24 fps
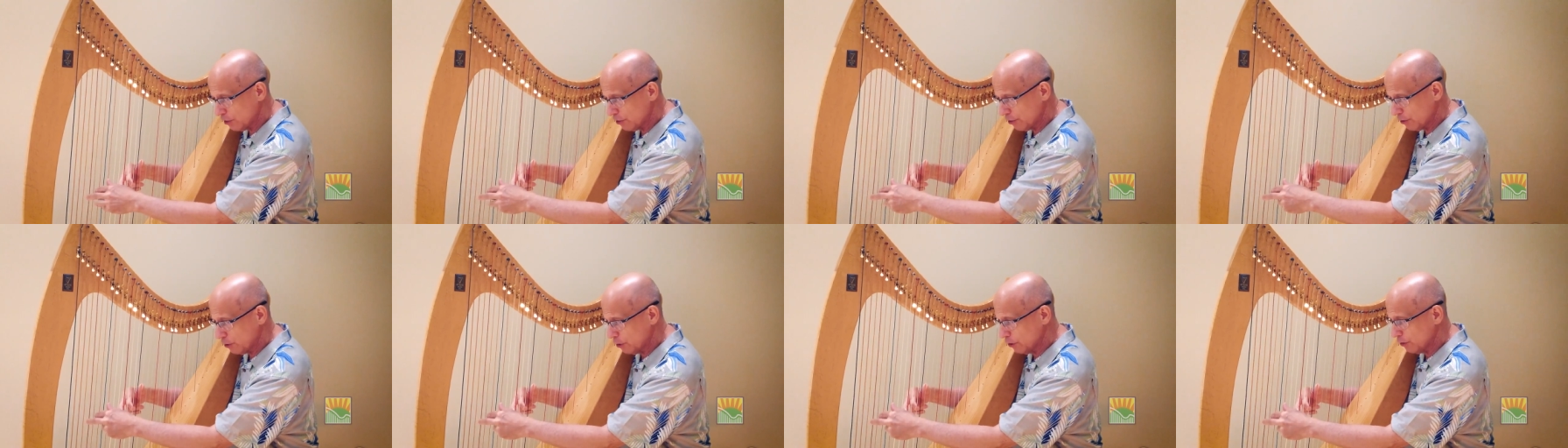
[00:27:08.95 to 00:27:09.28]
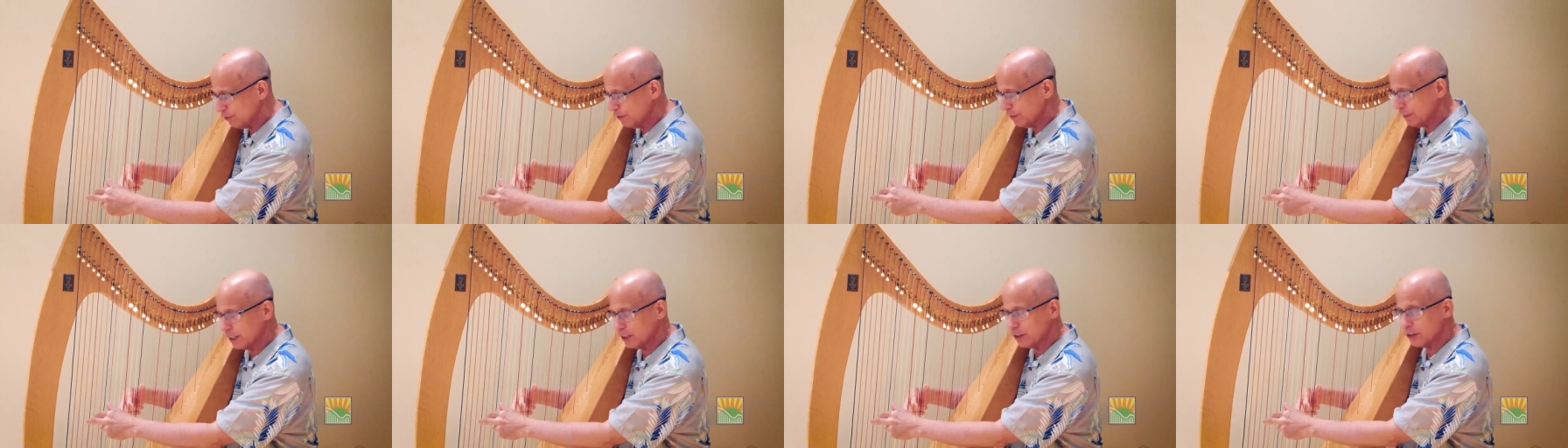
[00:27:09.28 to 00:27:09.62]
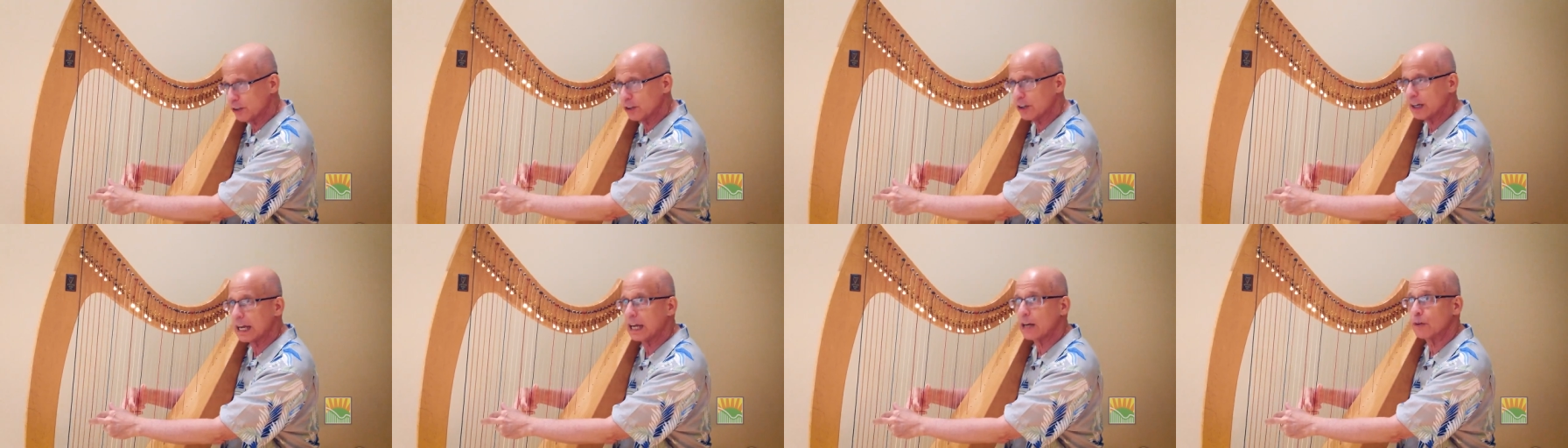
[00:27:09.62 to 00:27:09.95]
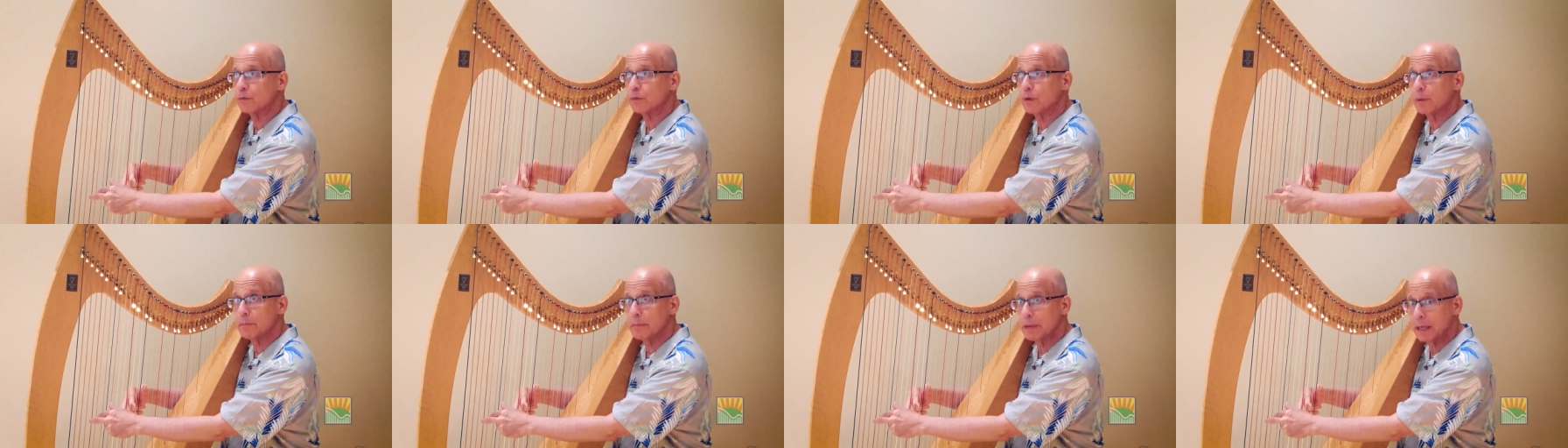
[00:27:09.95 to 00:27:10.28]
third finger, and
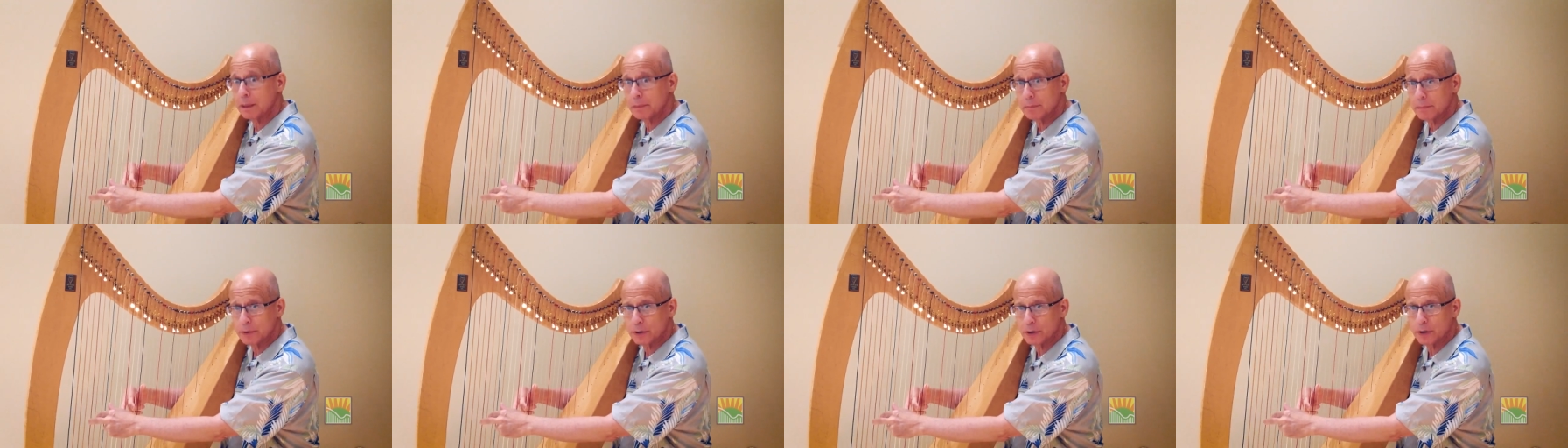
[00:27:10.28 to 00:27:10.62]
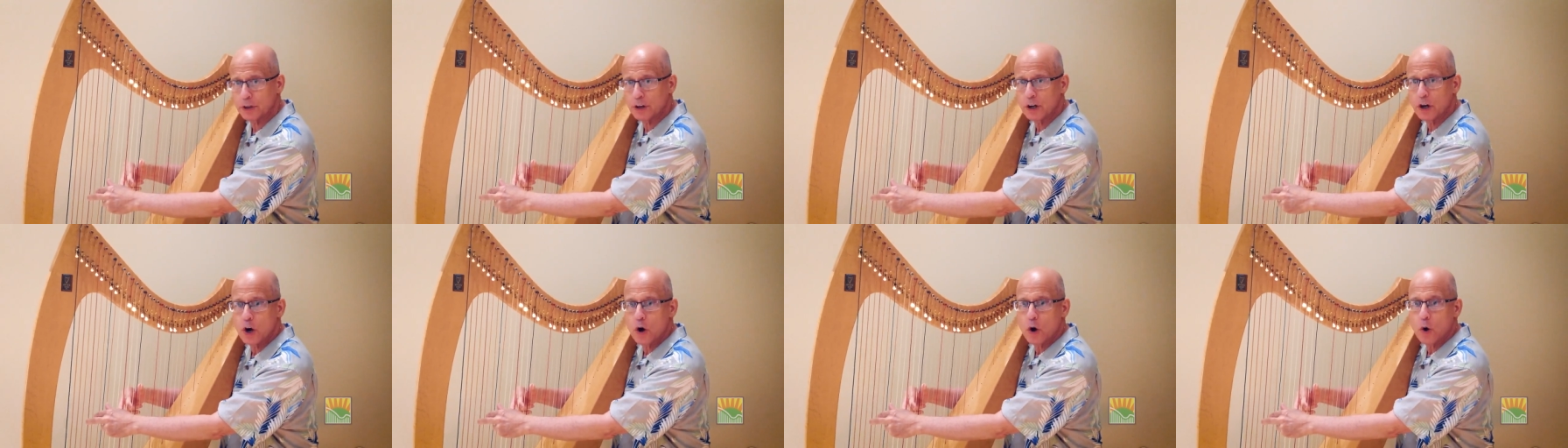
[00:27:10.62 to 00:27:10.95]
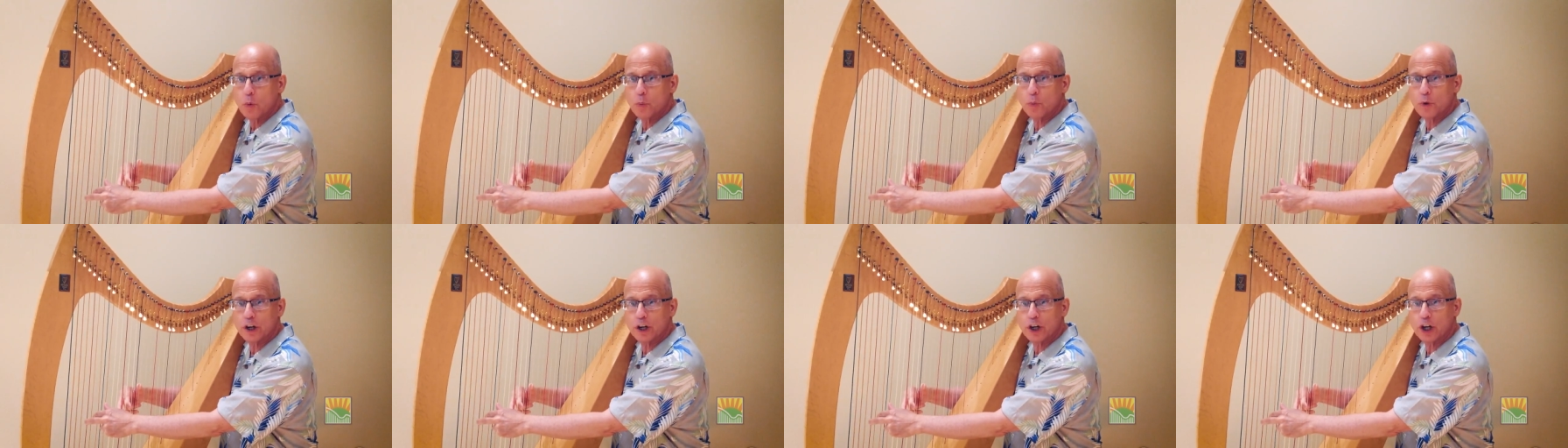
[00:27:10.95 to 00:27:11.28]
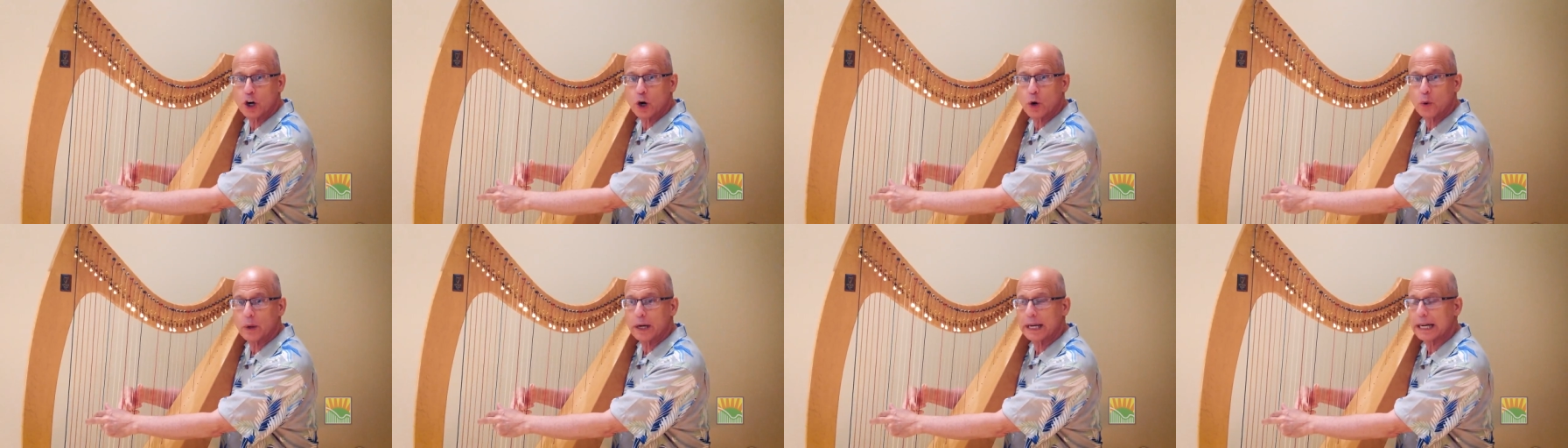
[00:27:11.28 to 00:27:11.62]
remember we're
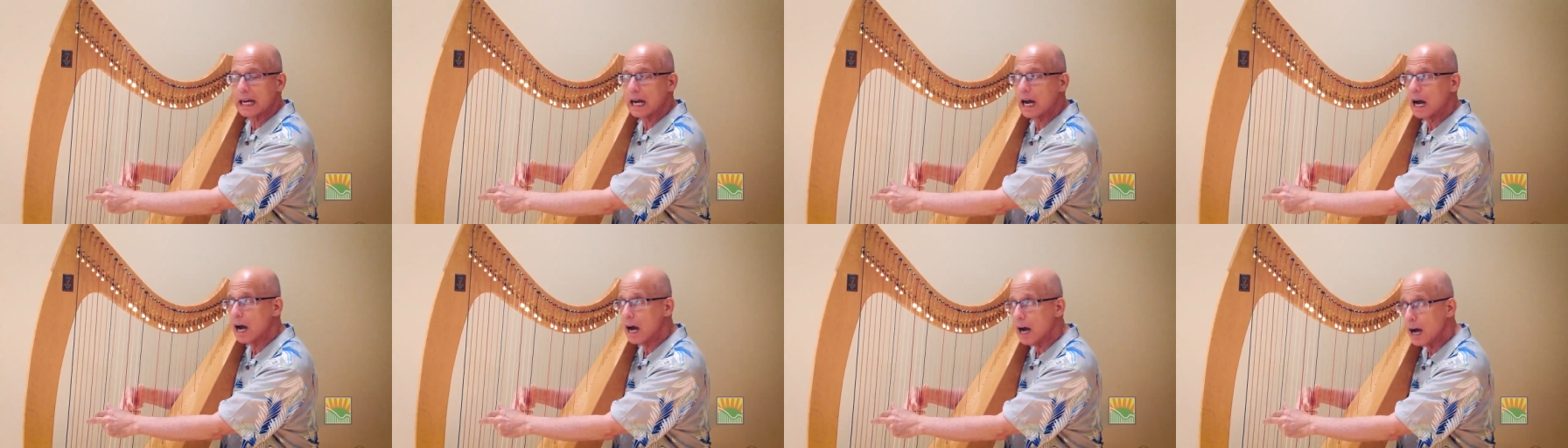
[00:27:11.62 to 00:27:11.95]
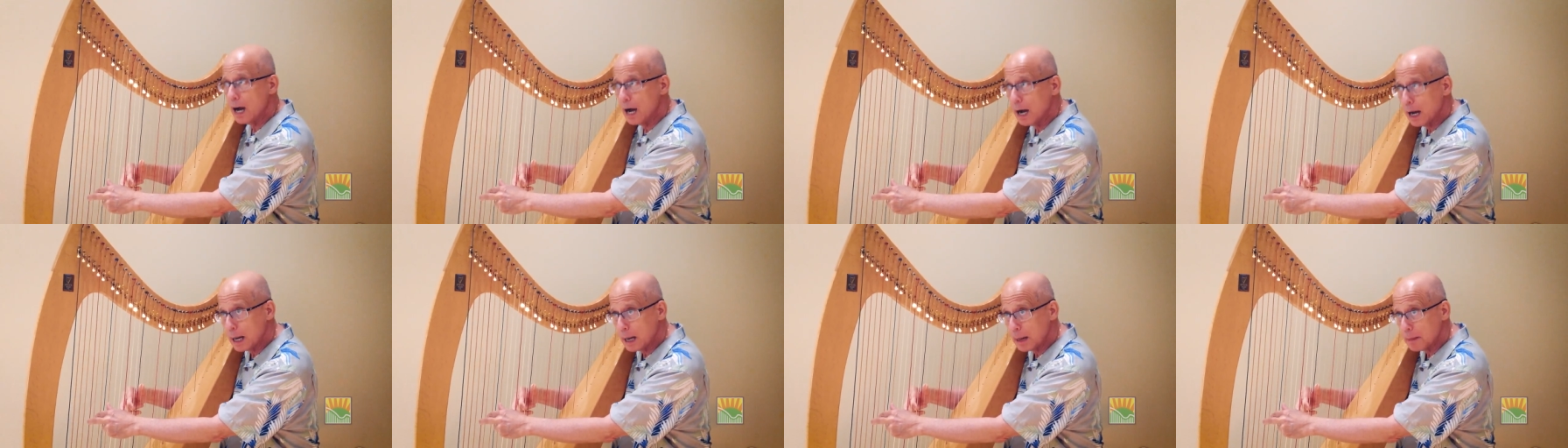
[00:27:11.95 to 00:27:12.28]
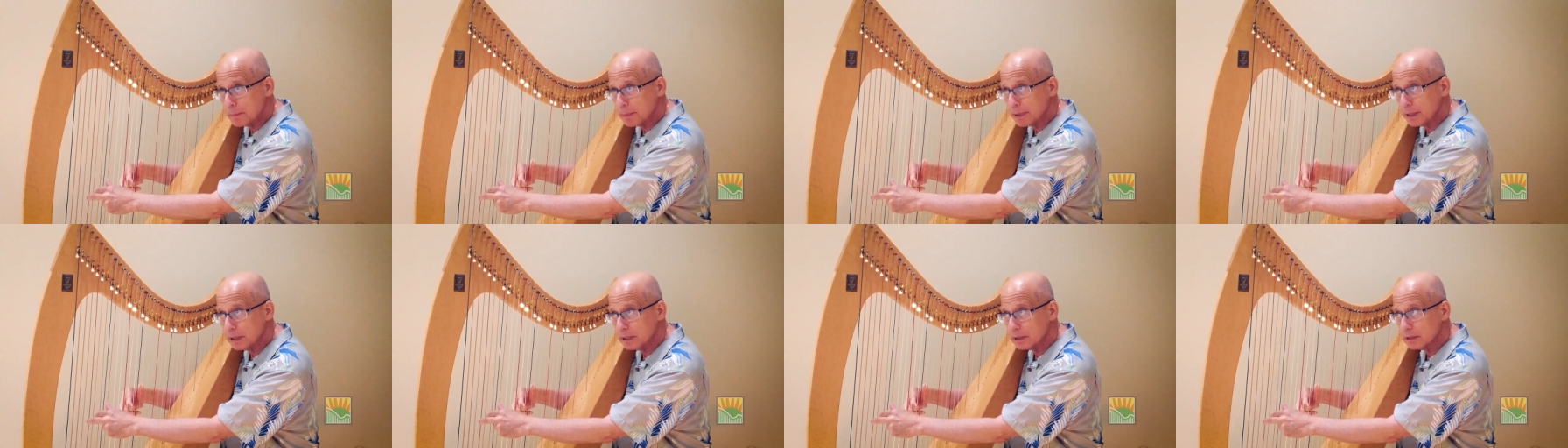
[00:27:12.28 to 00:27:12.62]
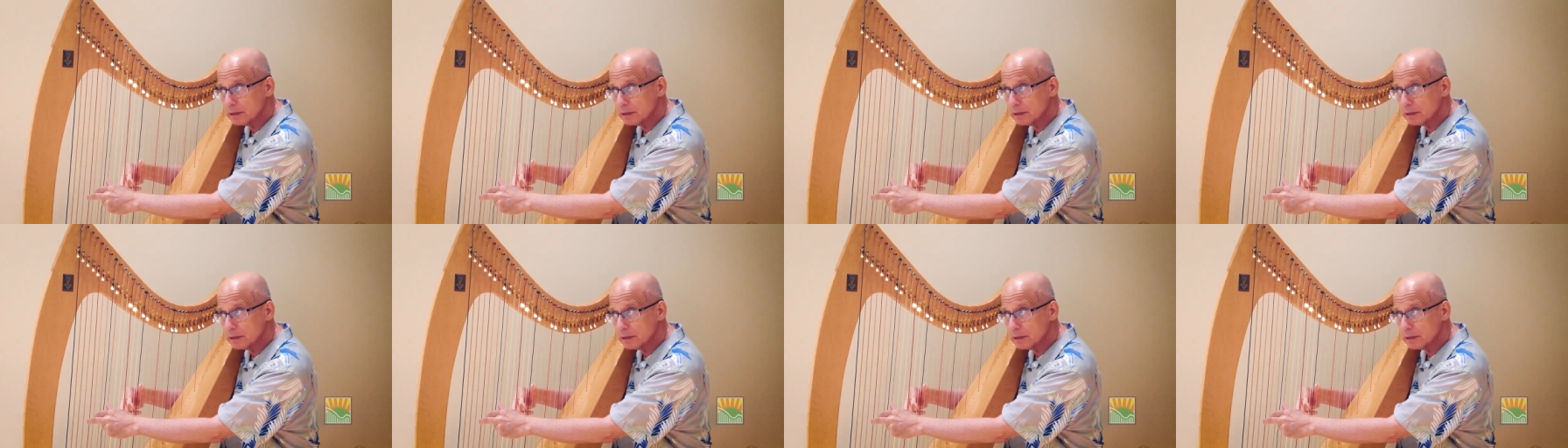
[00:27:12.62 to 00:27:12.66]
going up